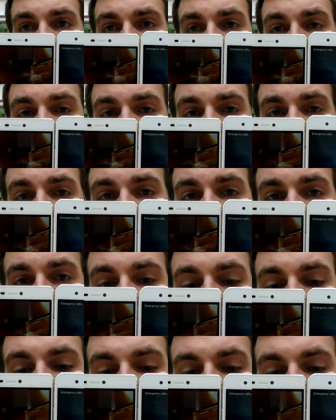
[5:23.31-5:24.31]
also here the
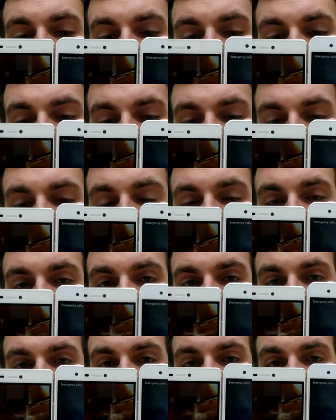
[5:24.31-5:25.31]
P8 as a
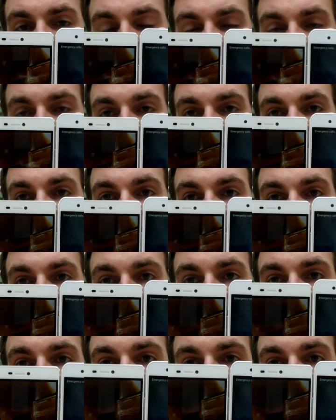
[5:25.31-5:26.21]
comparison just for you guys,